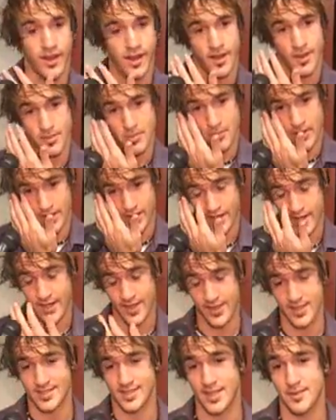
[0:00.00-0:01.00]
Uh, but
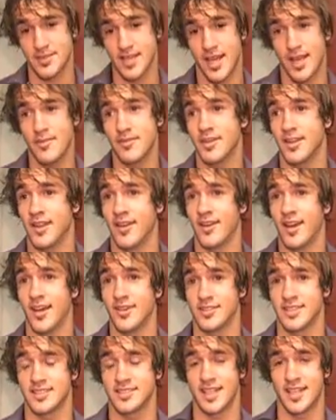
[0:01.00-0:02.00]
at the same time, you know,
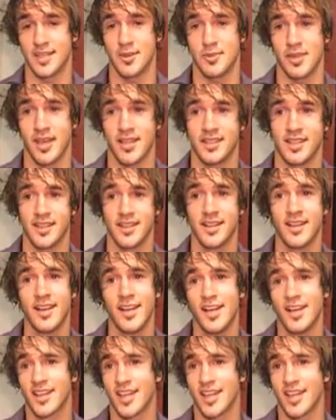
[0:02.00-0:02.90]
I was excited to be out there.